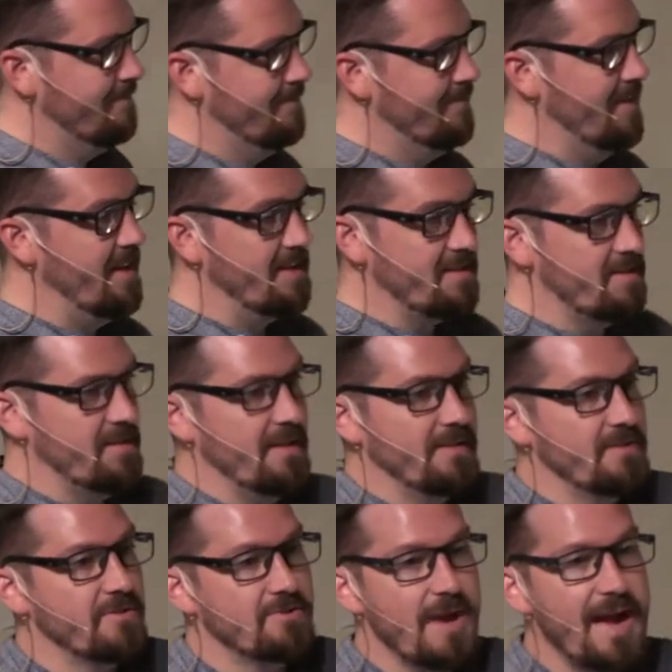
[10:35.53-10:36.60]
And it's
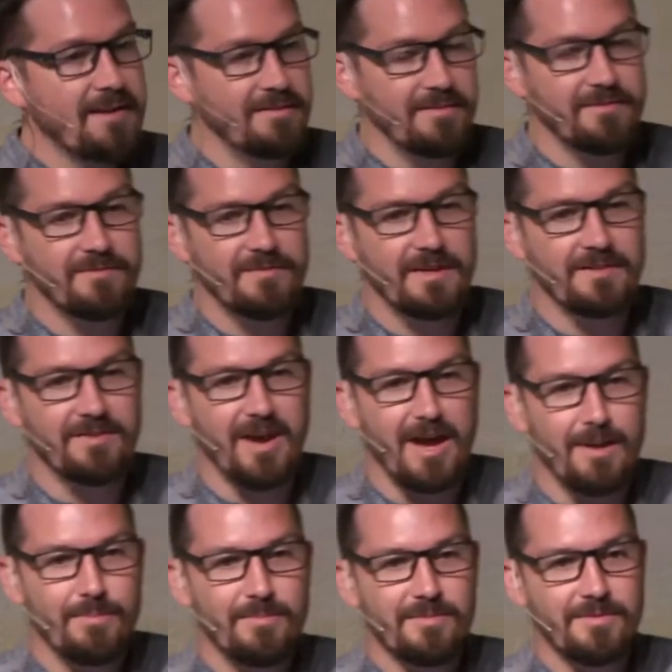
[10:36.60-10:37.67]
attractive at
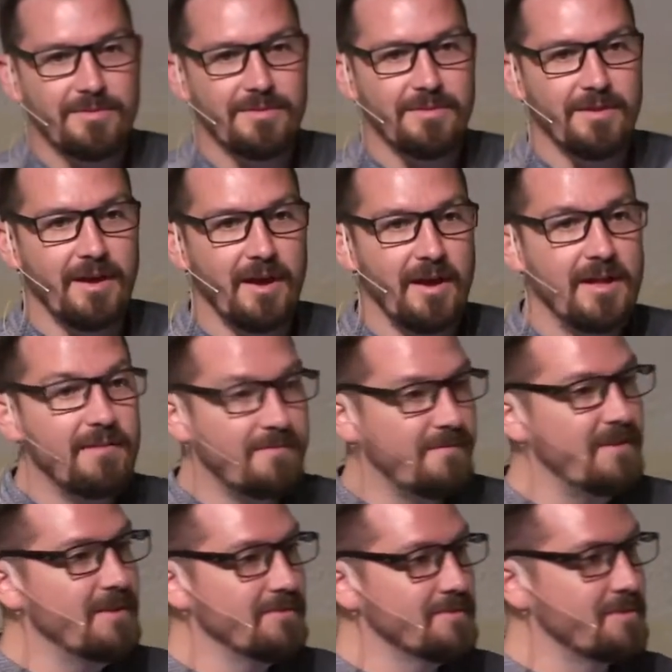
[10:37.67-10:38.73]
times. It
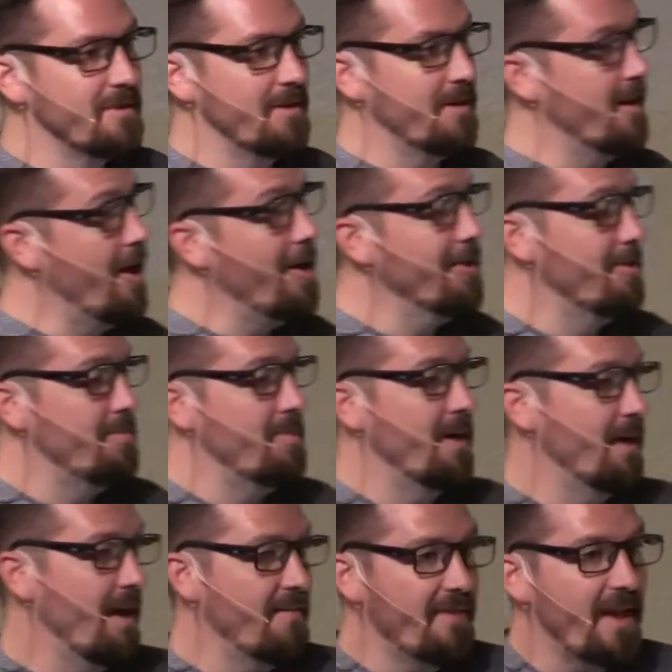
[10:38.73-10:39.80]
feels good, and I'll admit,
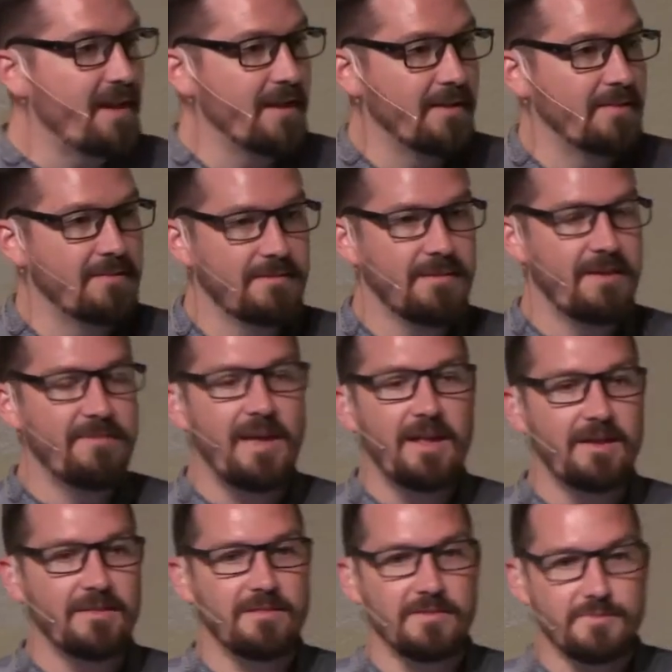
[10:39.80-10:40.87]
I've hated
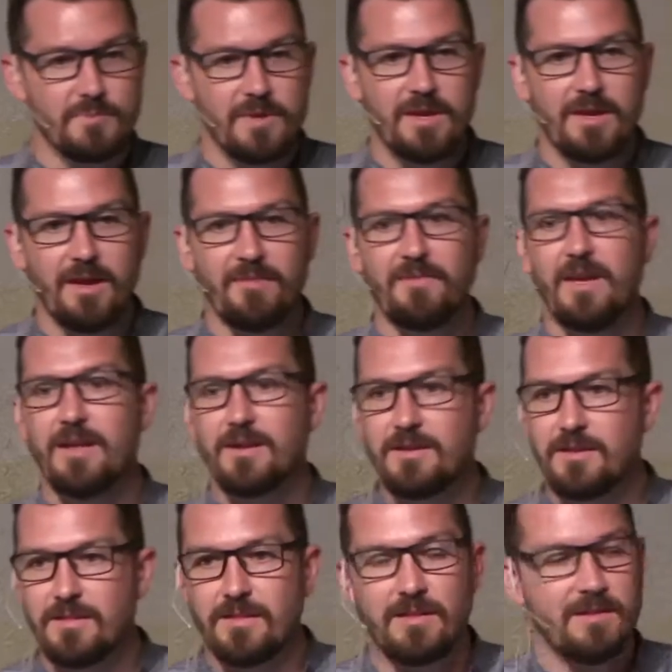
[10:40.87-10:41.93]
this week. I've hated
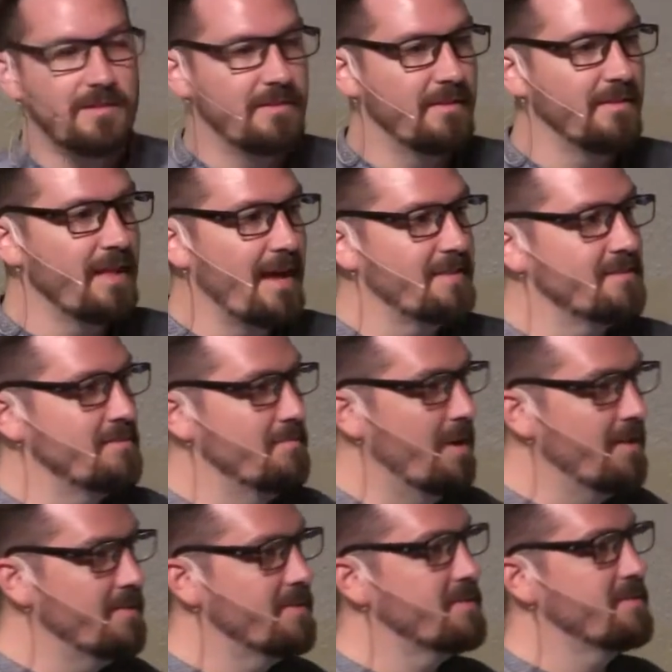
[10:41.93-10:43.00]
in the last
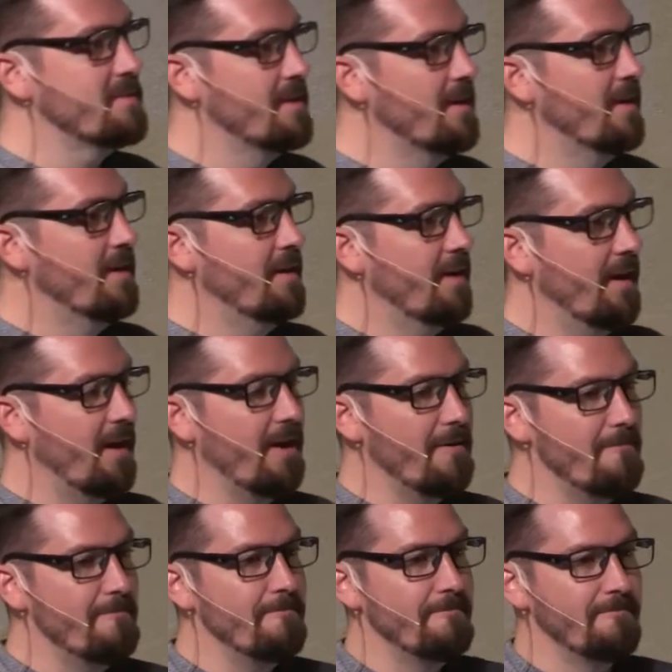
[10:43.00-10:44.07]
months.
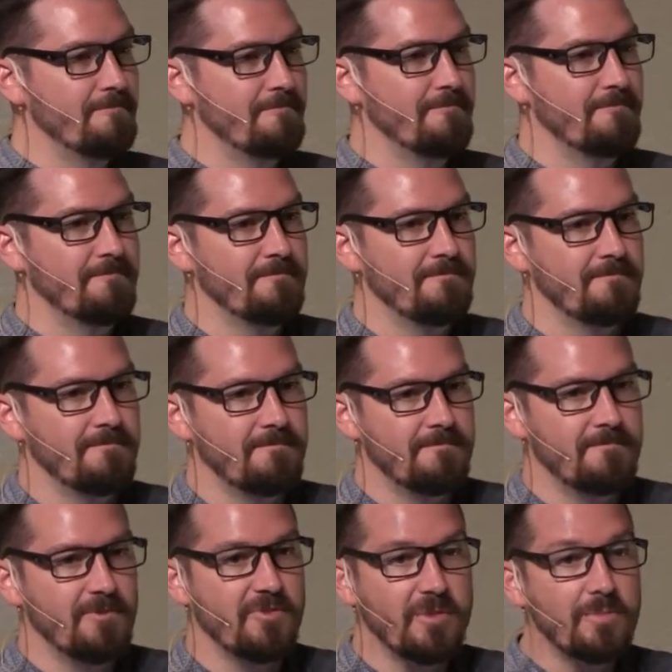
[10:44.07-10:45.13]

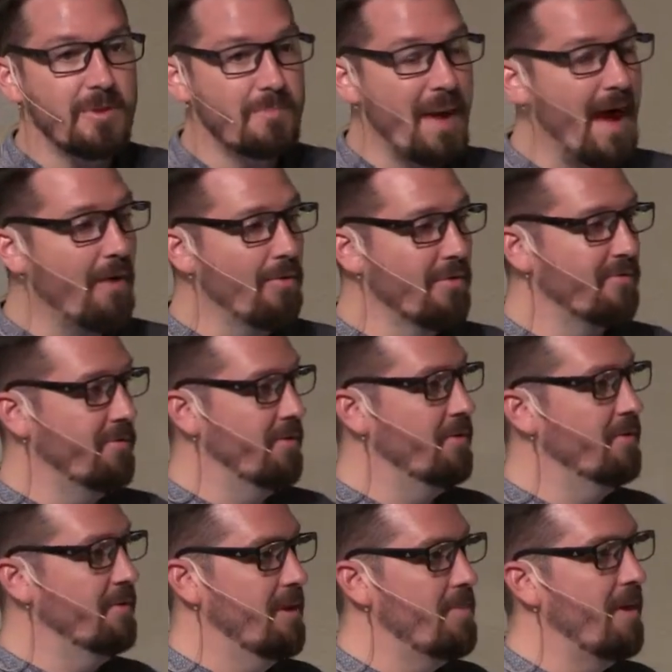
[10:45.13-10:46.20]
There's something
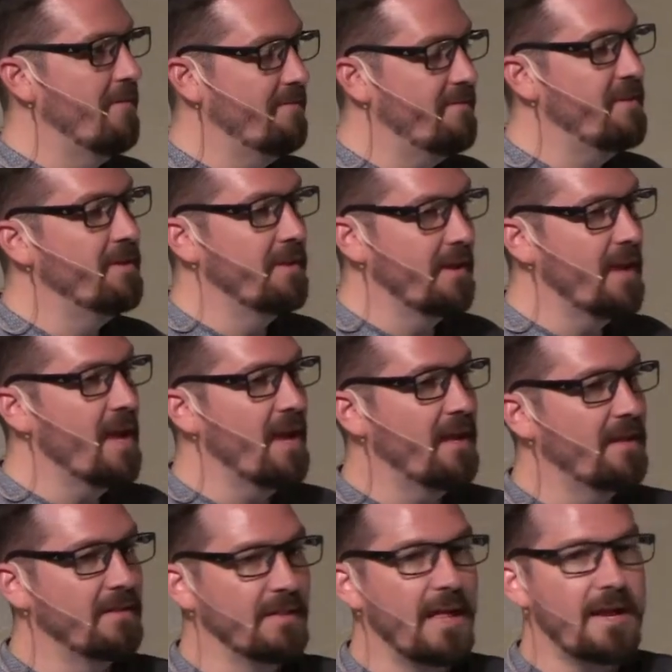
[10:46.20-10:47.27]
powerful about feeling hate
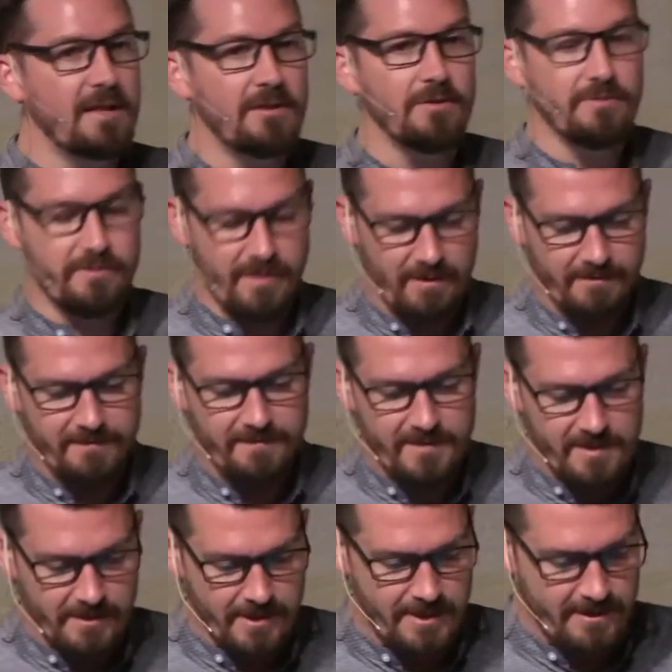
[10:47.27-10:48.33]
and letting yourself
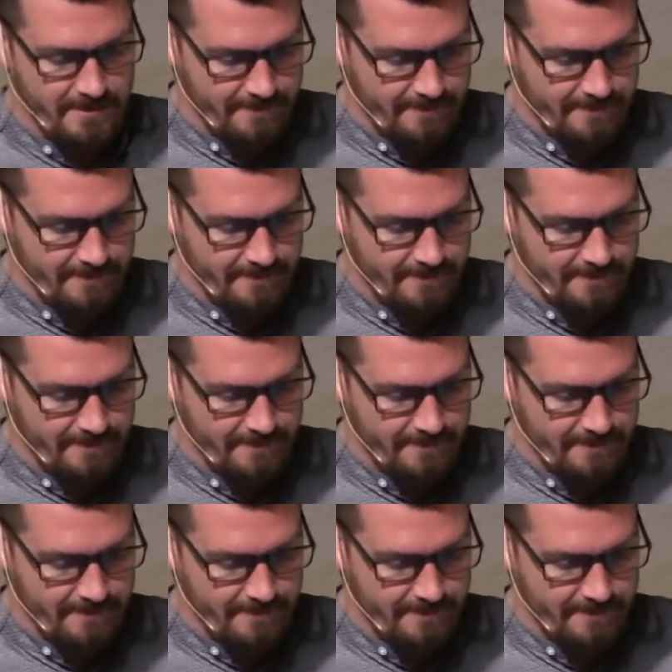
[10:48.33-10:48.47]
feel it.